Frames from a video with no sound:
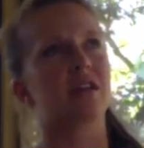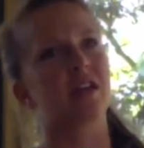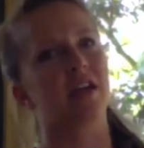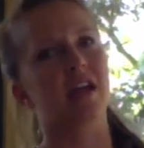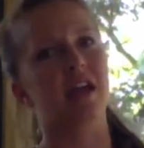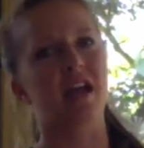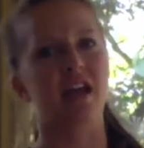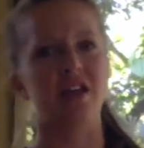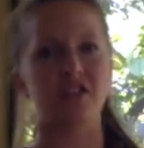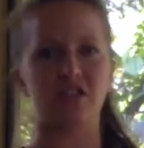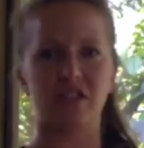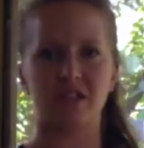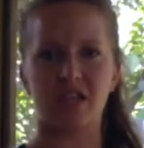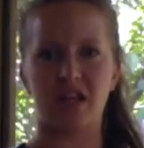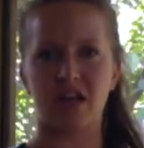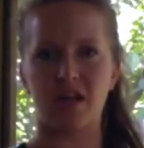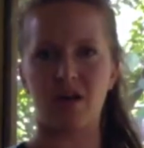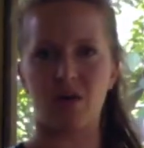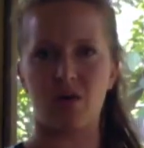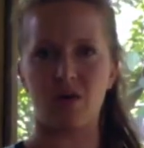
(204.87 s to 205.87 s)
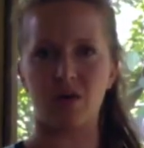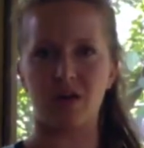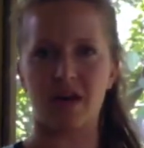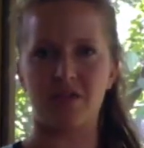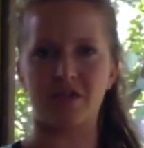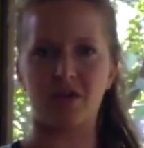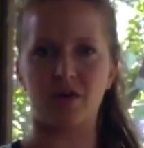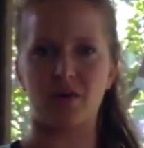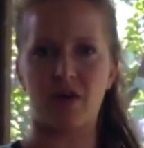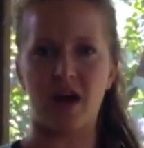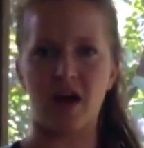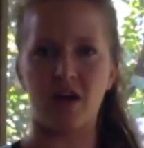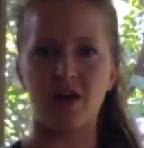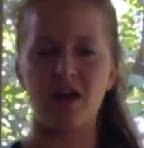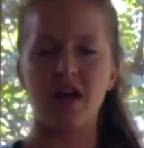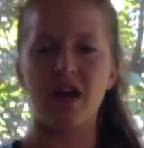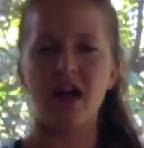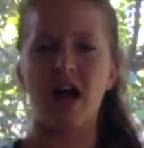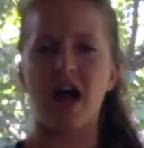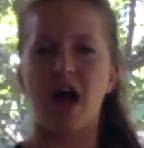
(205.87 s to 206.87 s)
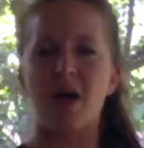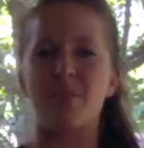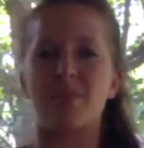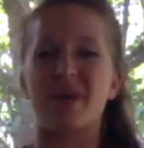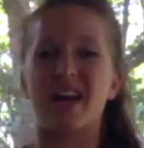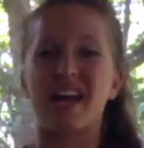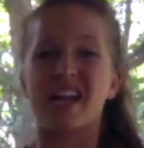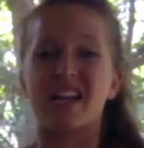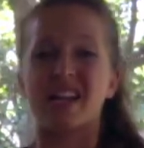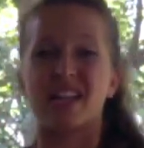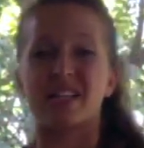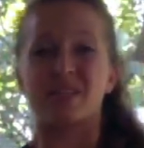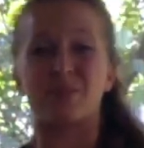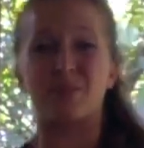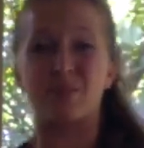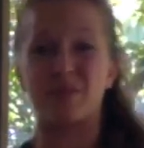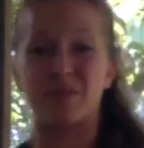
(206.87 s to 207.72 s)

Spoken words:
it can just get old after a while. But it is